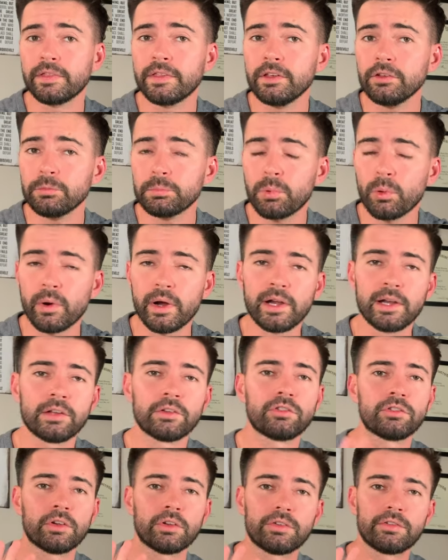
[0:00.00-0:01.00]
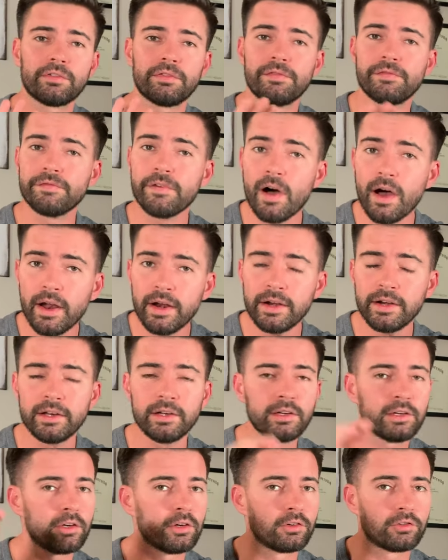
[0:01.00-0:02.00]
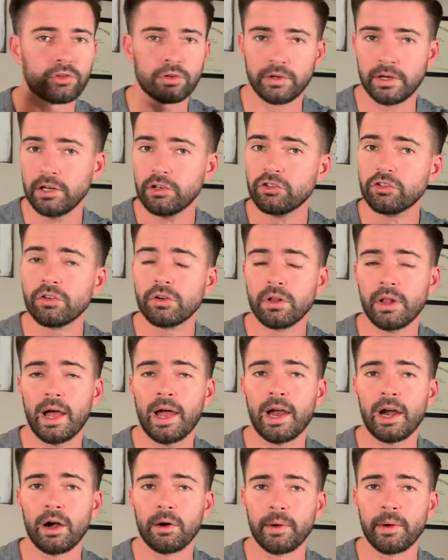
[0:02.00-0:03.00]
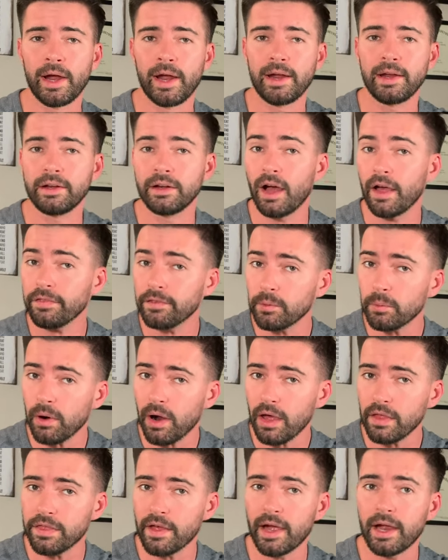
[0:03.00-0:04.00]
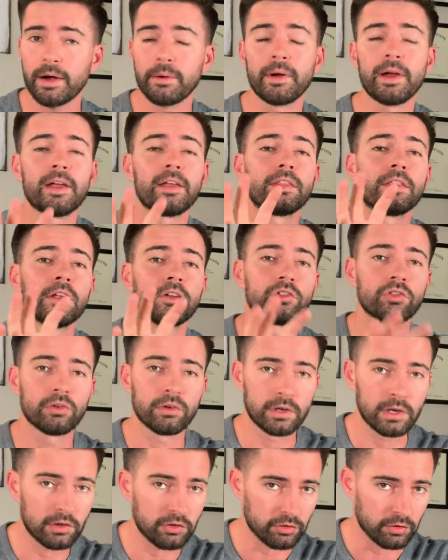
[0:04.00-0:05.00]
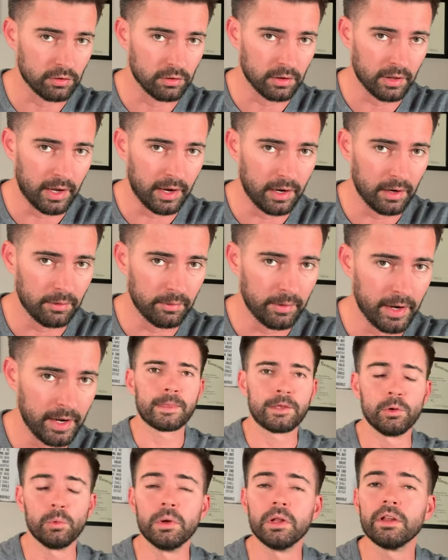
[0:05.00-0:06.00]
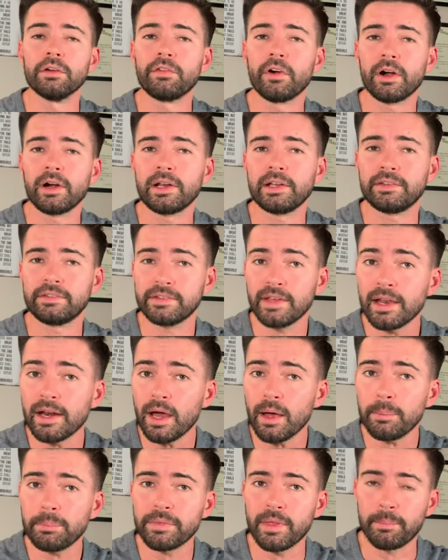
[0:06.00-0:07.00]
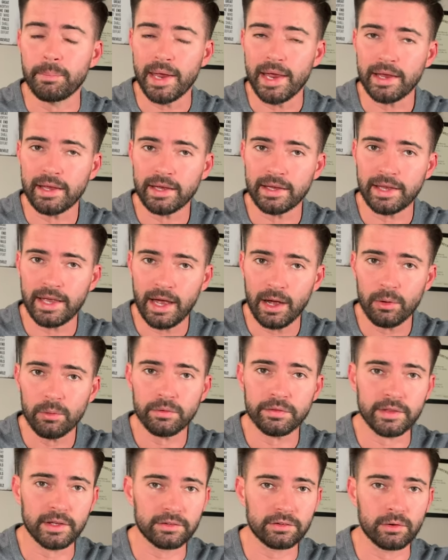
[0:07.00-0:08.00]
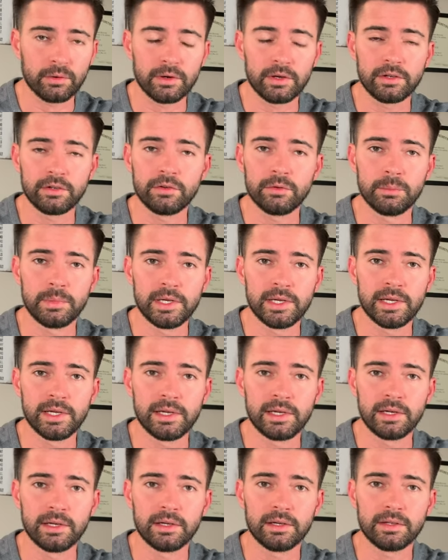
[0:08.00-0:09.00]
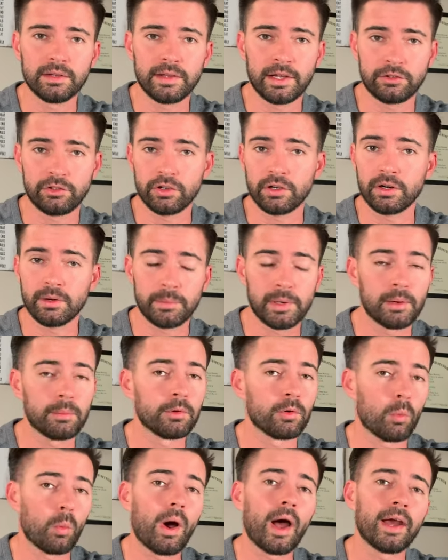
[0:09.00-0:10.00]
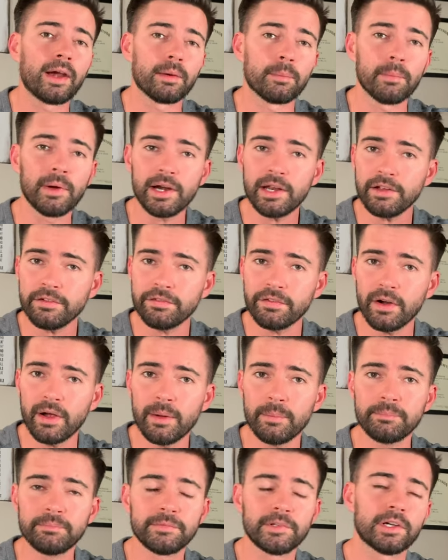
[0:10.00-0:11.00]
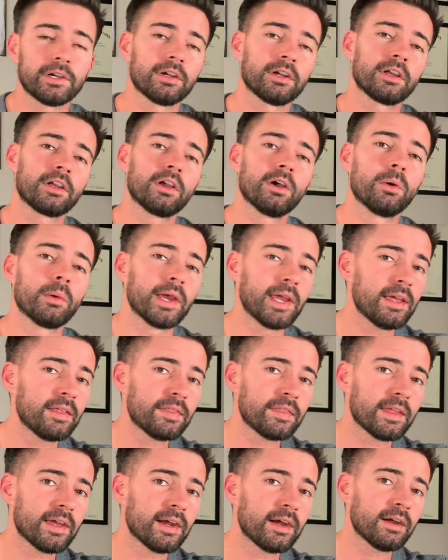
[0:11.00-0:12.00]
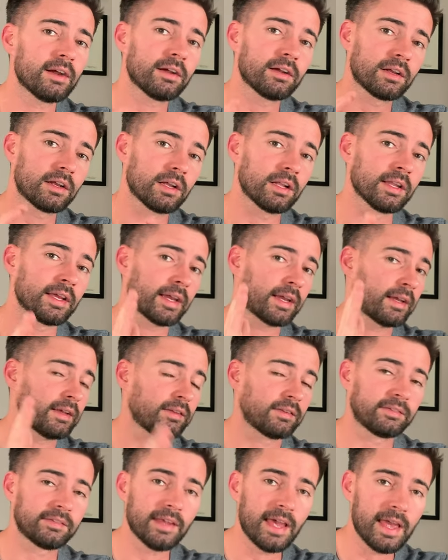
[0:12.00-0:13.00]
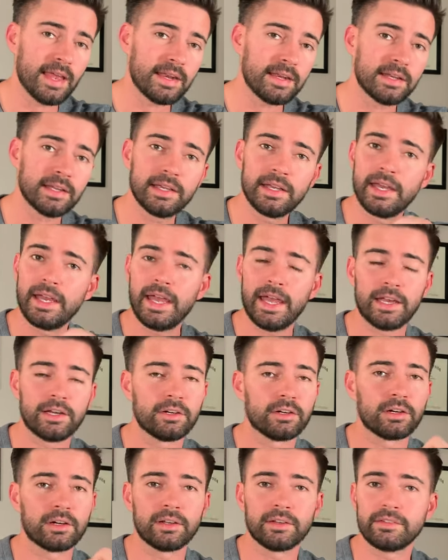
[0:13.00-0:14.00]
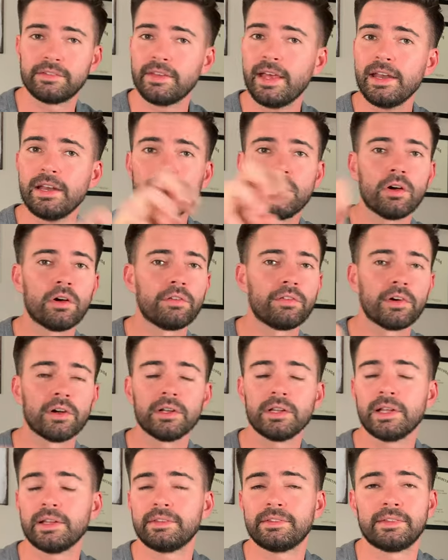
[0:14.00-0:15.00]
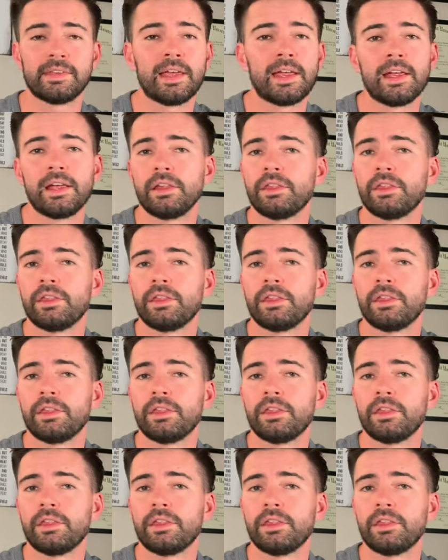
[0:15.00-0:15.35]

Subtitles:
this point is just fund your traditional IRA, not the Roth IRA, the traditional IRA. You will have already set up the bank account that you're gonna be able to wire money from. You're gonna go in there, click send, and you're gonna send over, let's say,